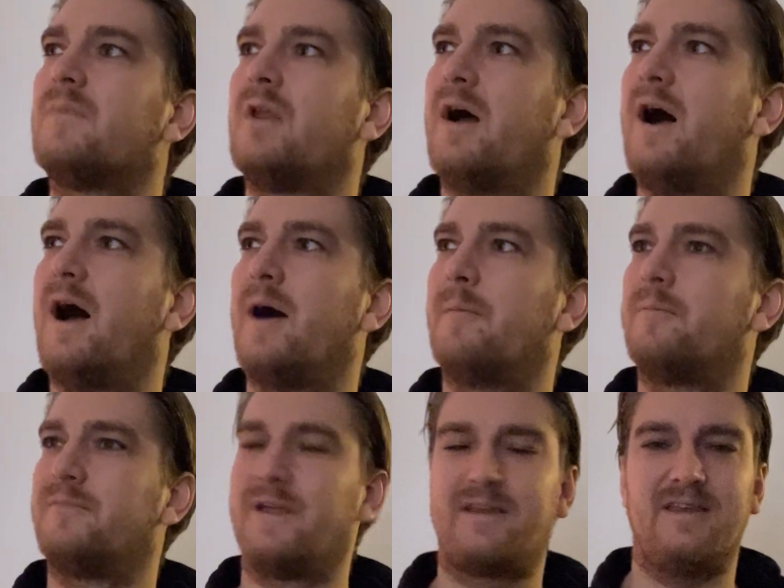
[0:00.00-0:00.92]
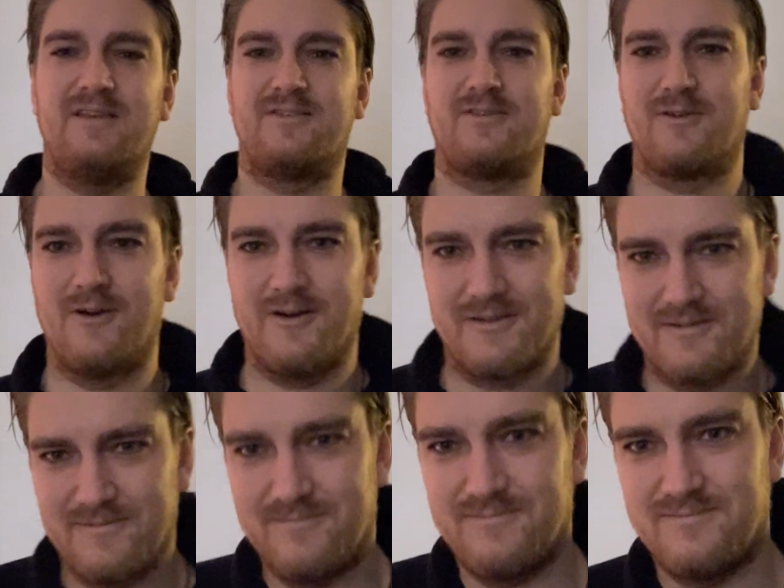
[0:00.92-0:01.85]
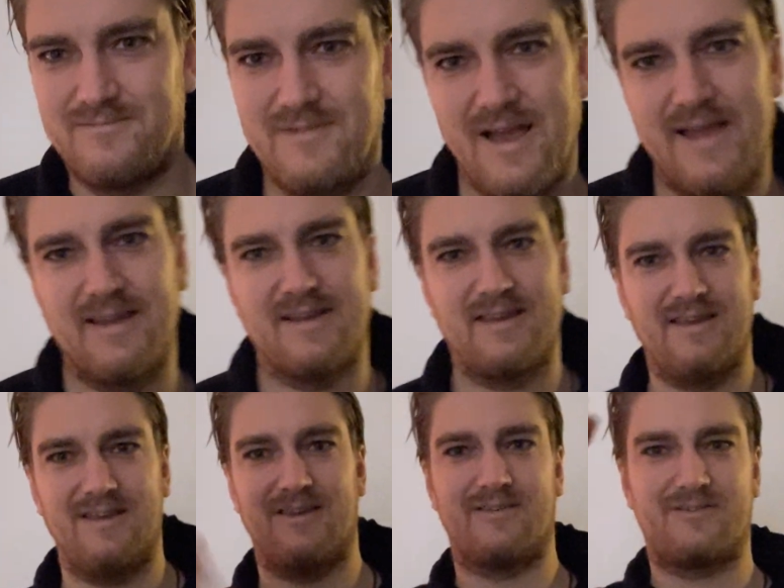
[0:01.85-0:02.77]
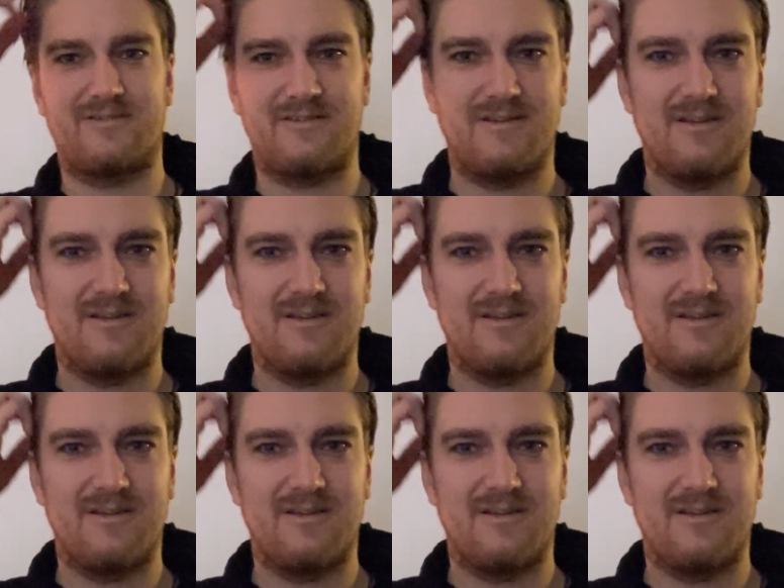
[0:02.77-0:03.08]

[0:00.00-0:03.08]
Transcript: that he is a god, and that he is